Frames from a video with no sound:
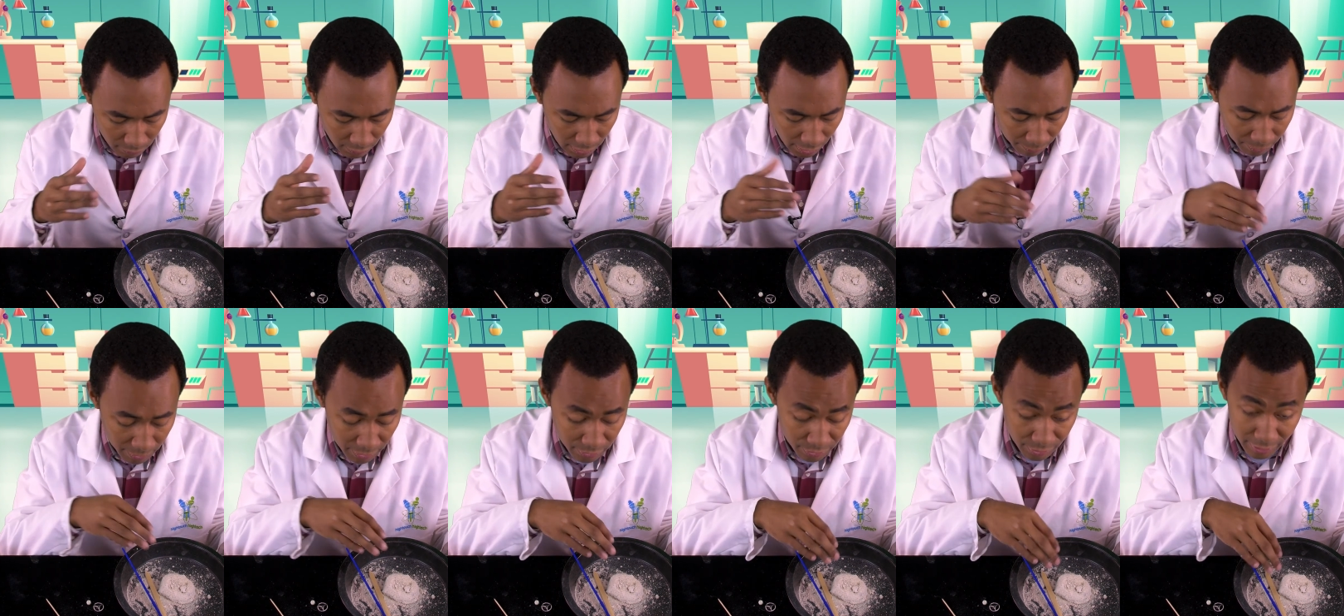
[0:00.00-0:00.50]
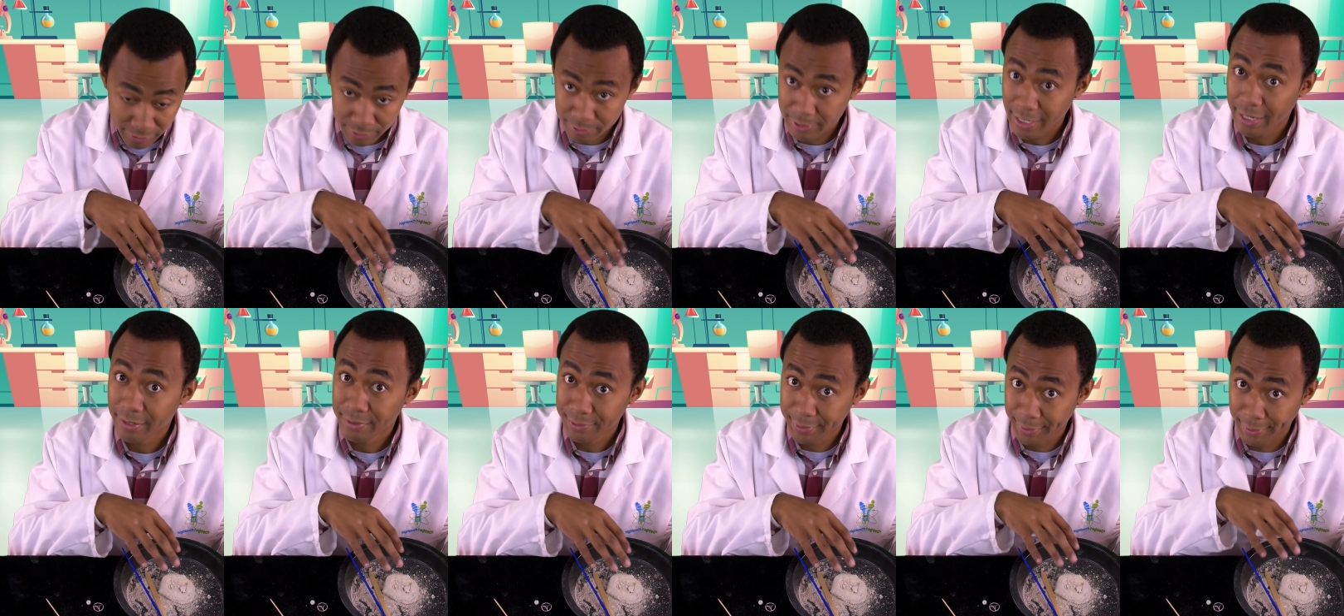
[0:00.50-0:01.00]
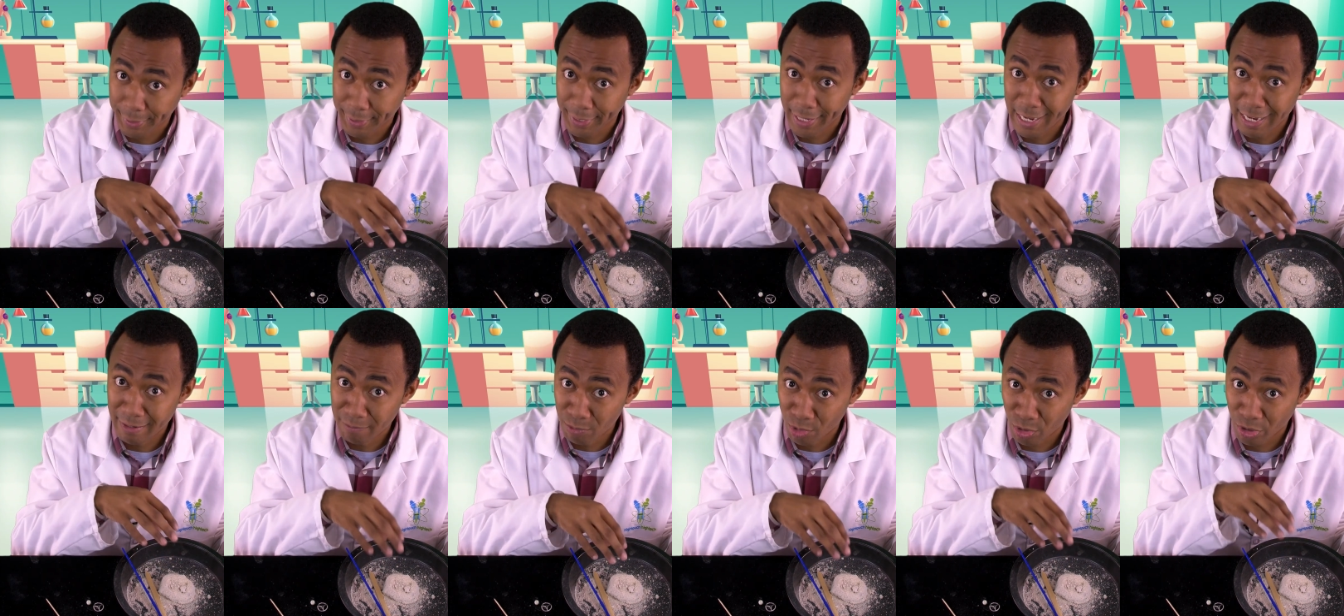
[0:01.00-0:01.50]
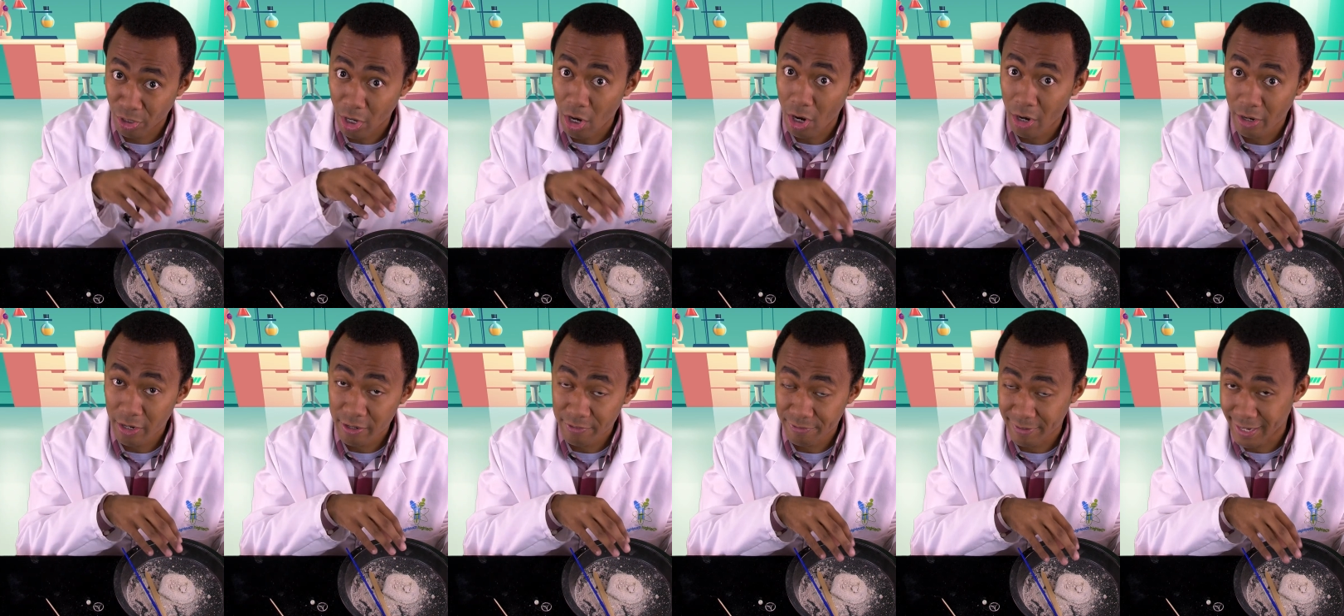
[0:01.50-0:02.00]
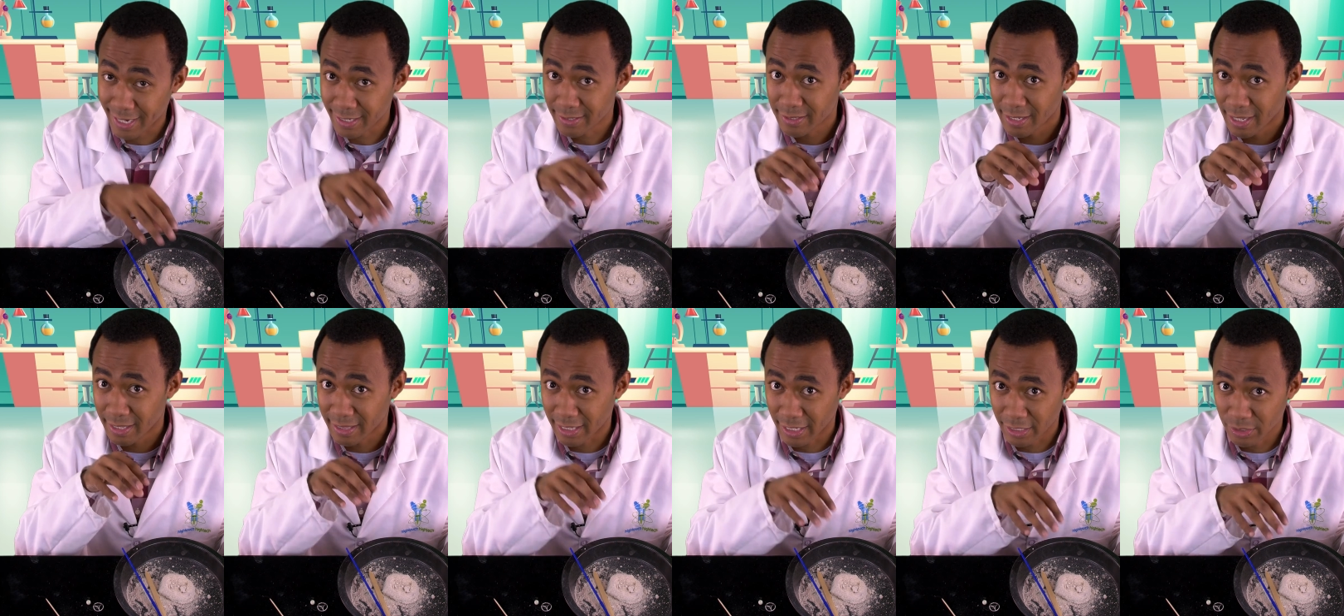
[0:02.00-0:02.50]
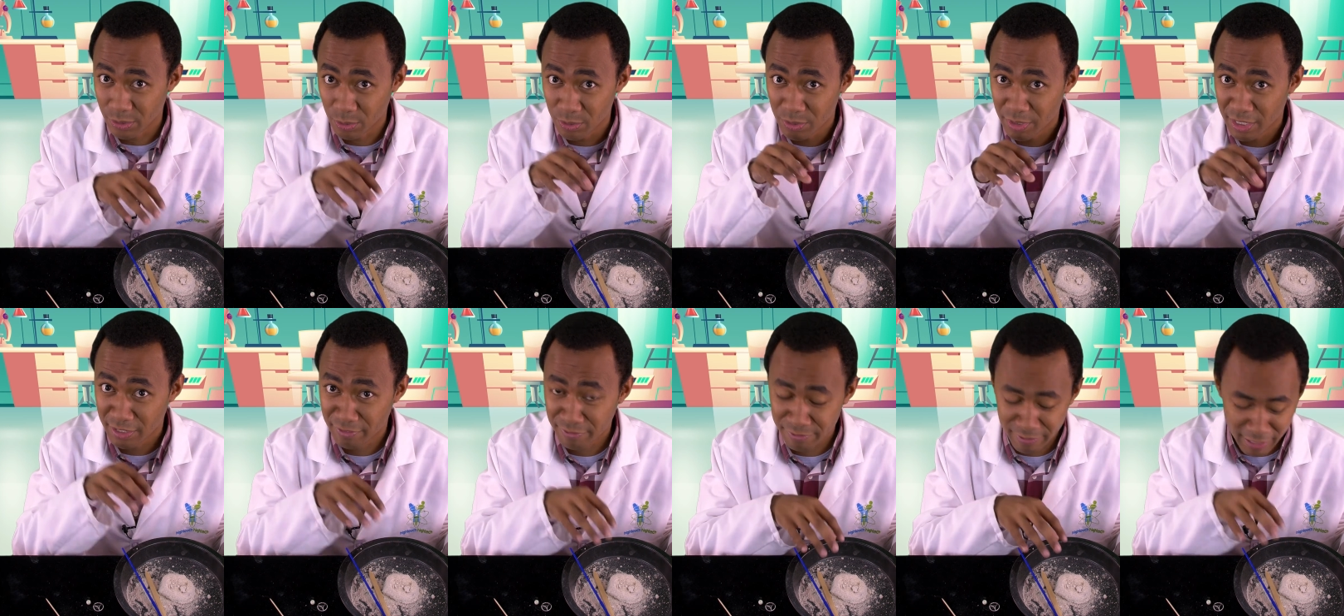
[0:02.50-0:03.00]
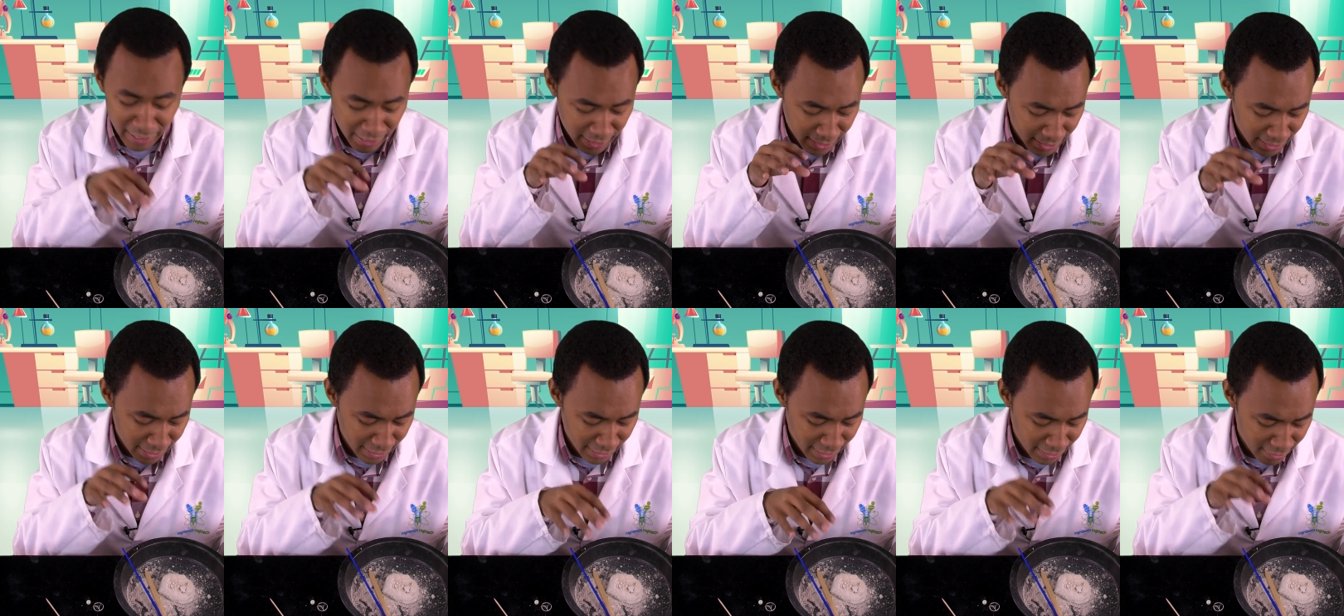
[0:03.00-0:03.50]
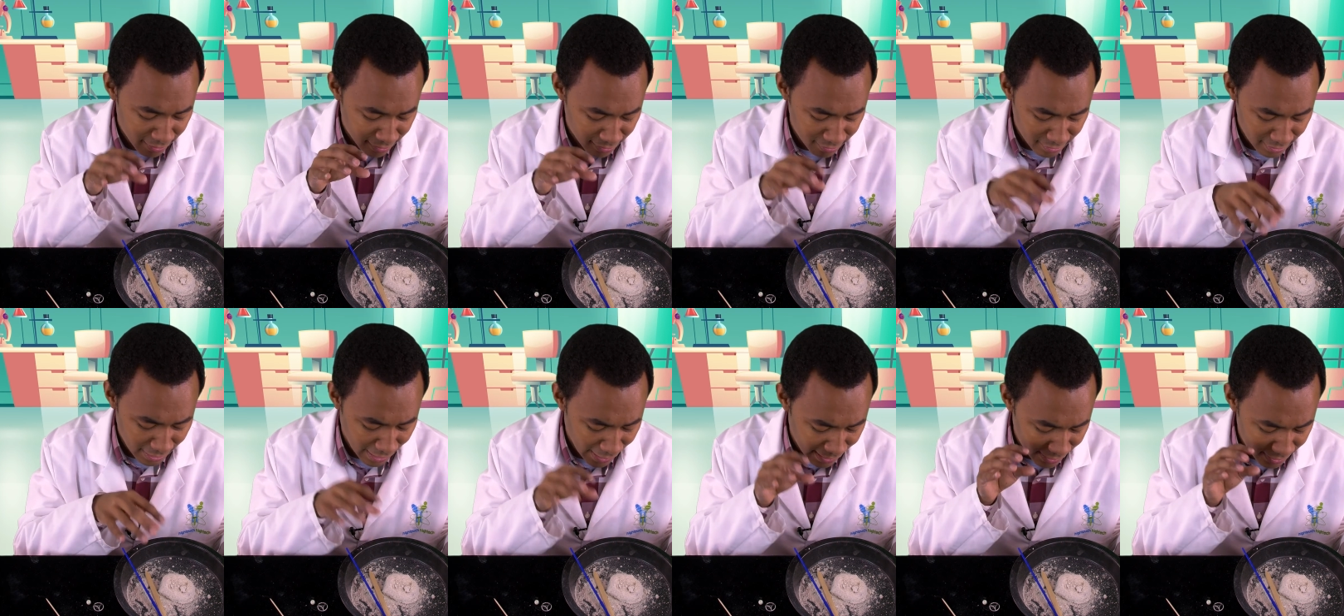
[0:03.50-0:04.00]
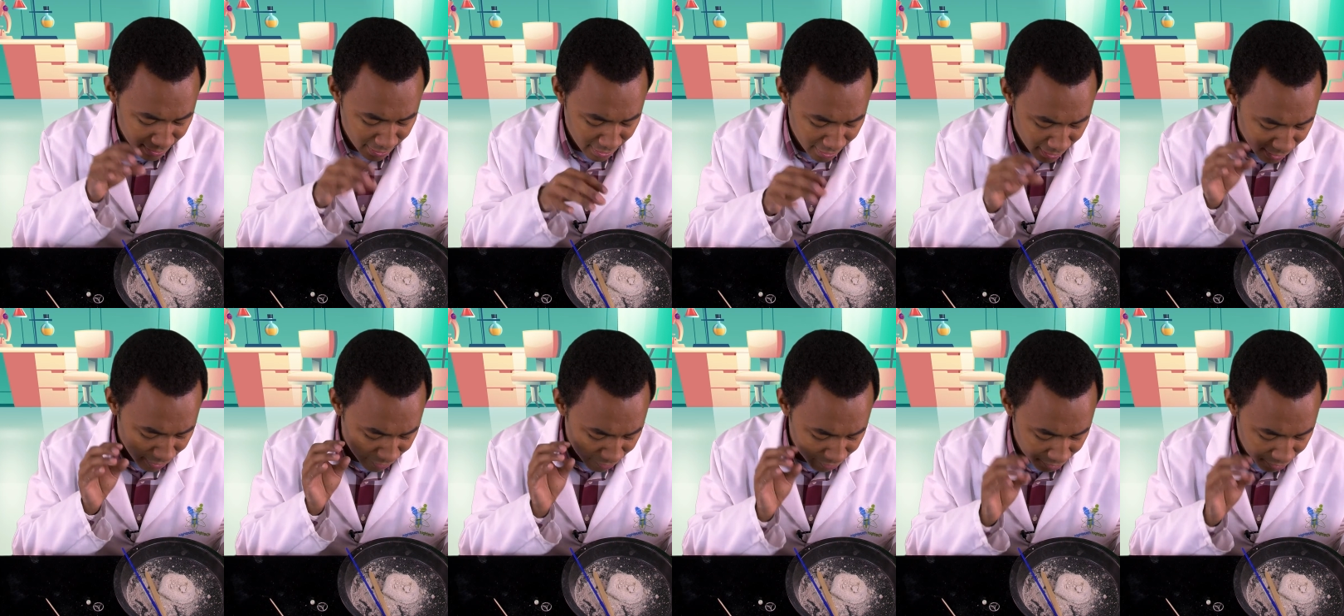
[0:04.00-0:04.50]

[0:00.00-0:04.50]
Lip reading: because there's actually a lot more artifacts that you can find inside of